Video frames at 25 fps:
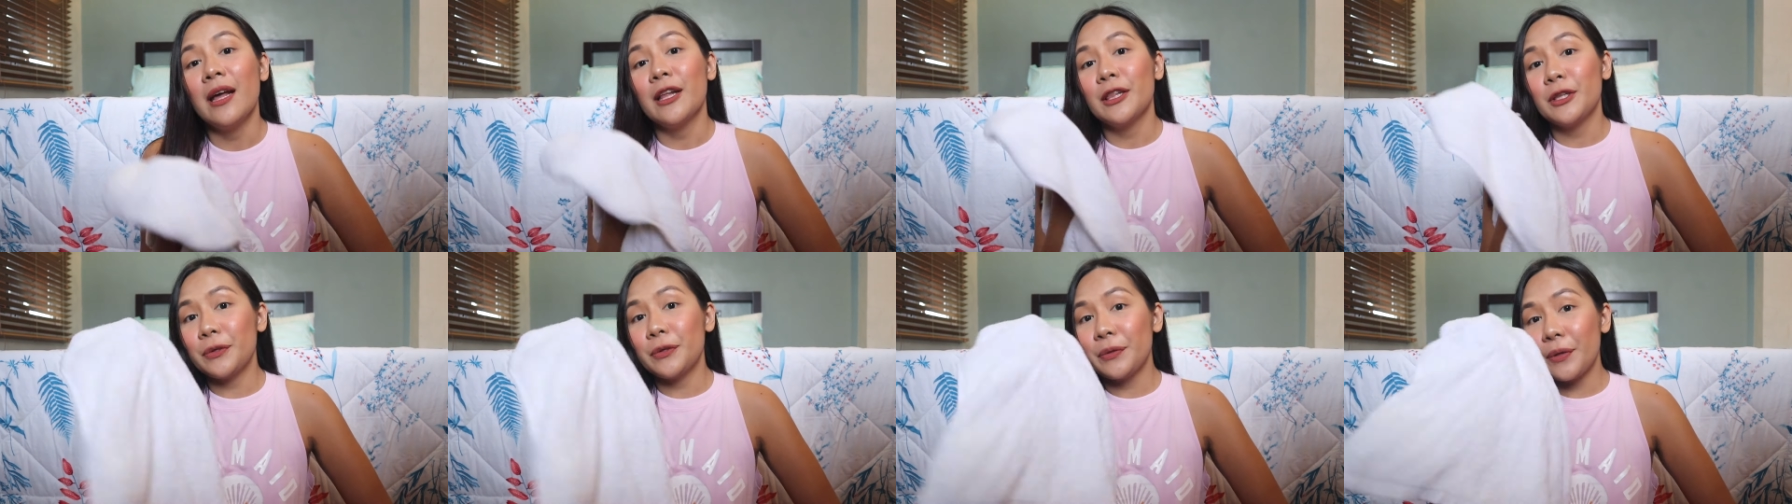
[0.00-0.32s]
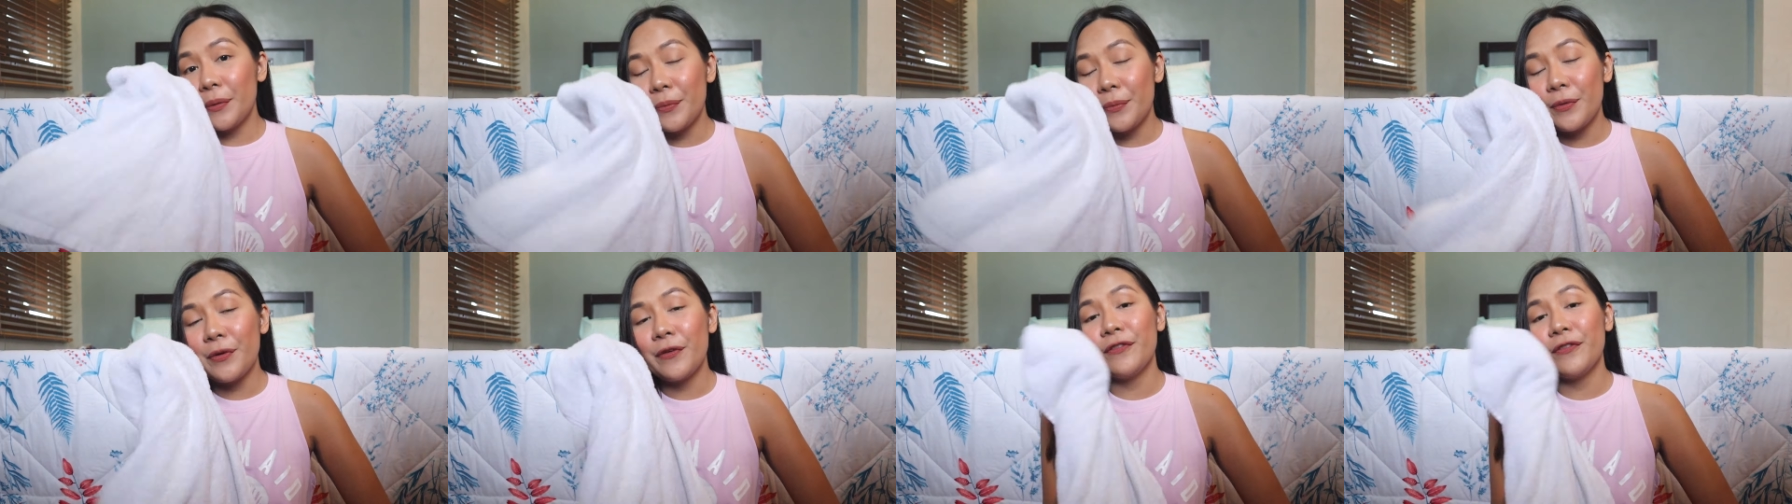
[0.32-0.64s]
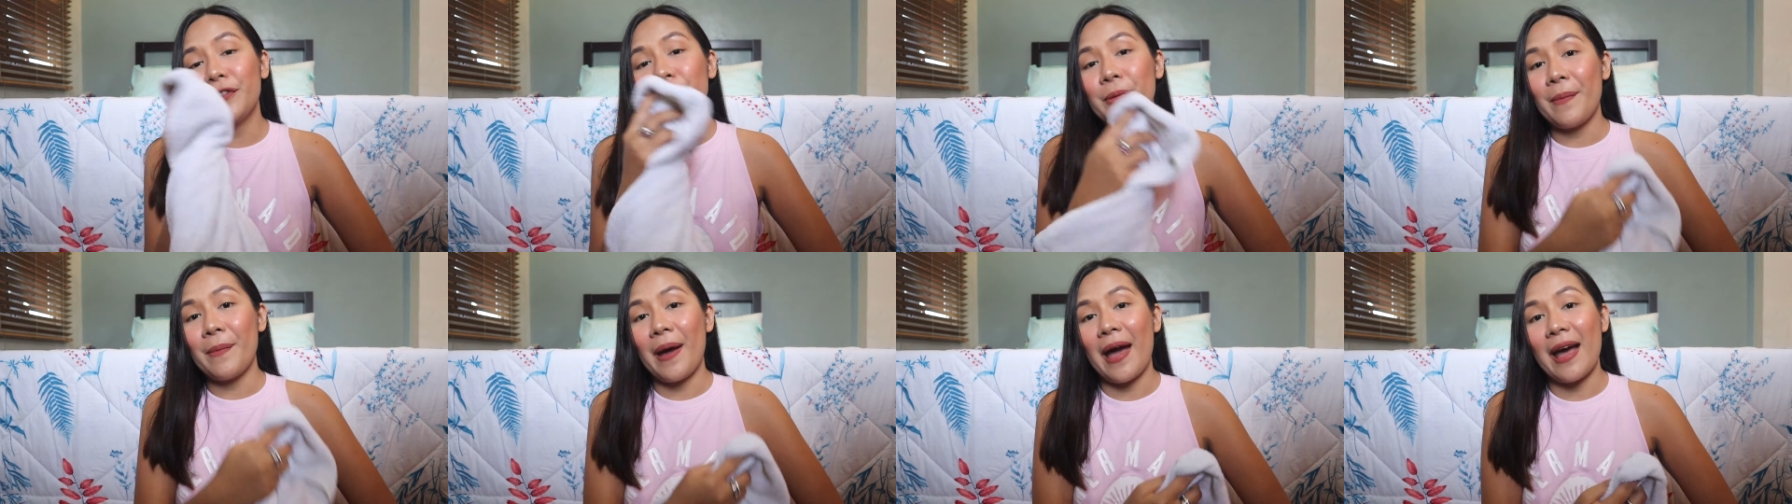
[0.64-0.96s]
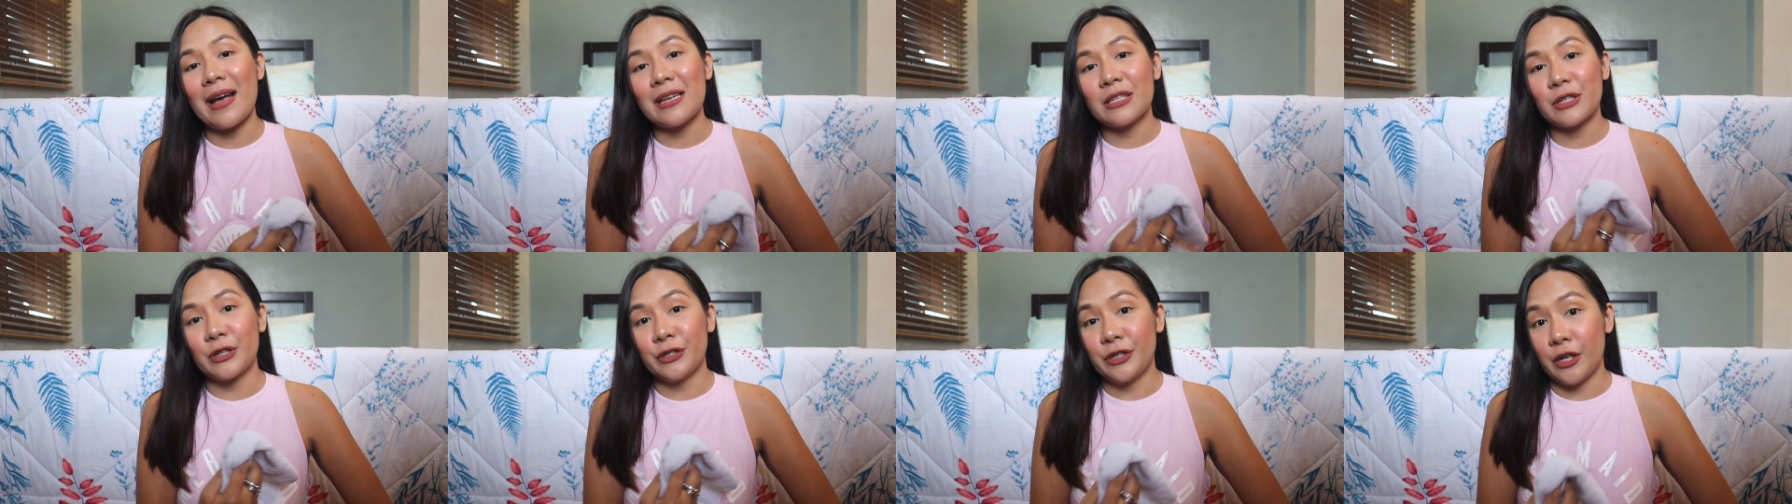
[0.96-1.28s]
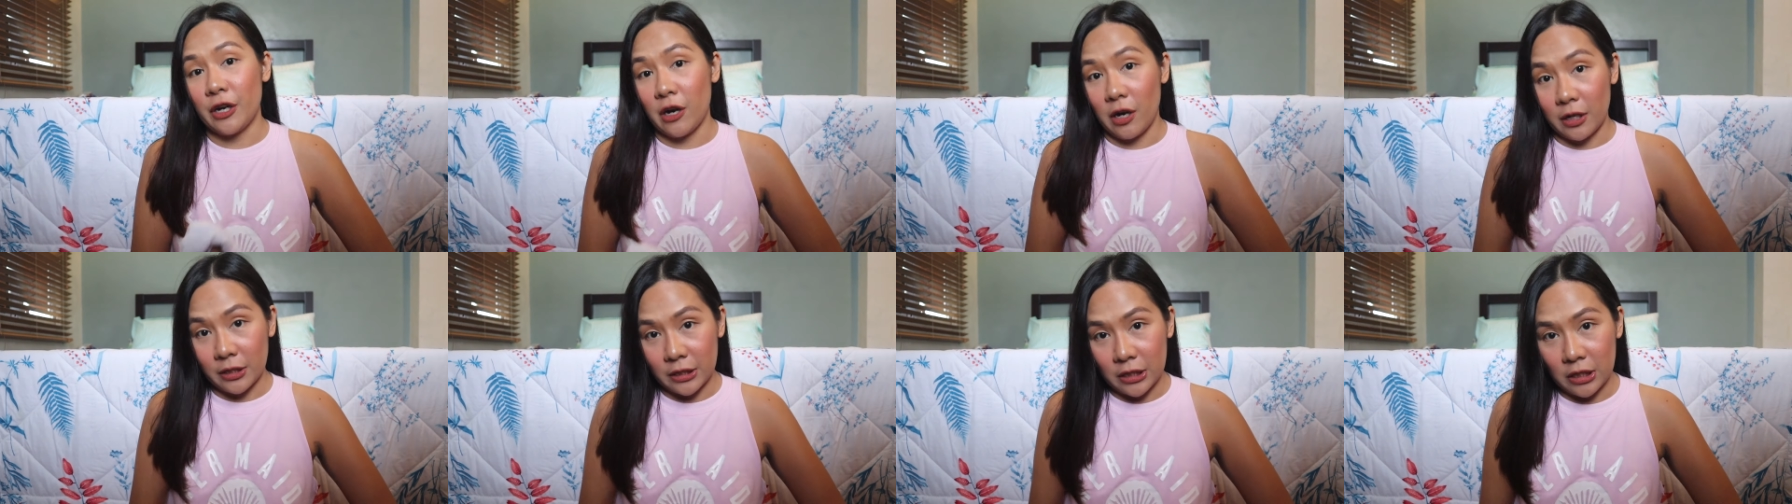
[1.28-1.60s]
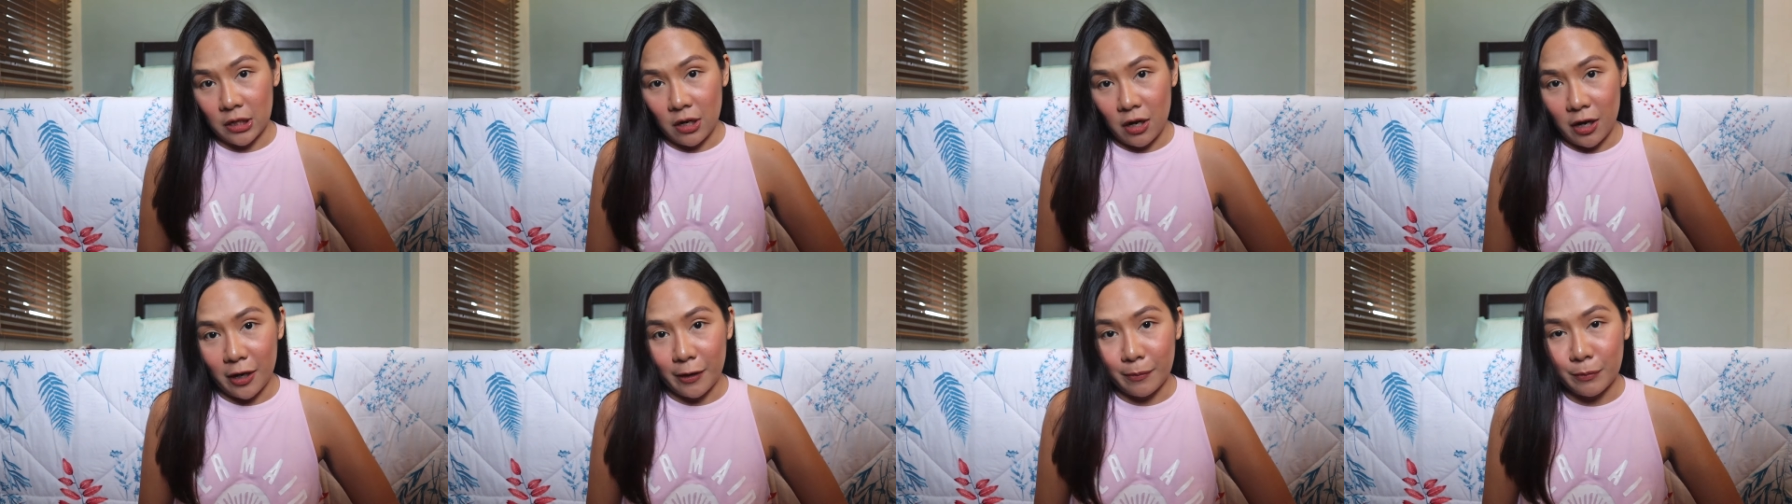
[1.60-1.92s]
to remove the mask on our
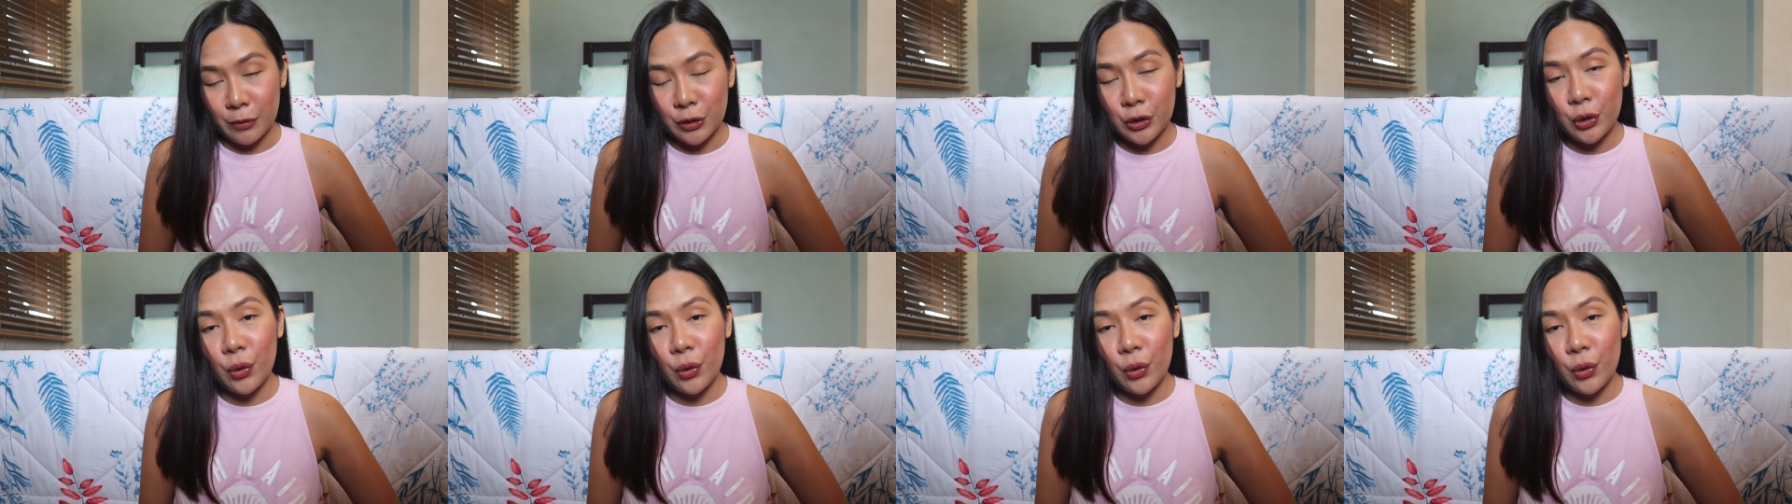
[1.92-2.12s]
underarm.